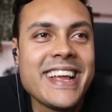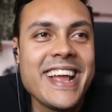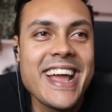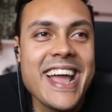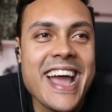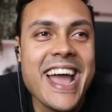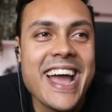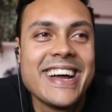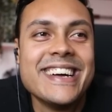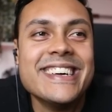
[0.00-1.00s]

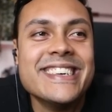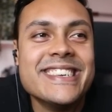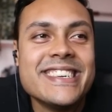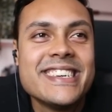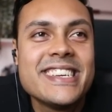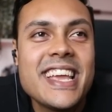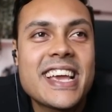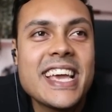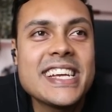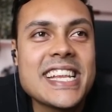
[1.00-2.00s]
yeah,
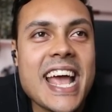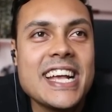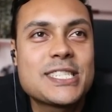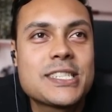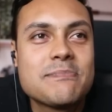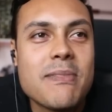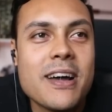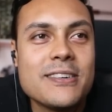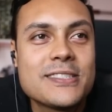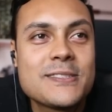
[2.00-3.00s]
kick his ass,
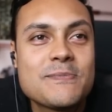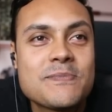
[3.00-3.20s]
Miles.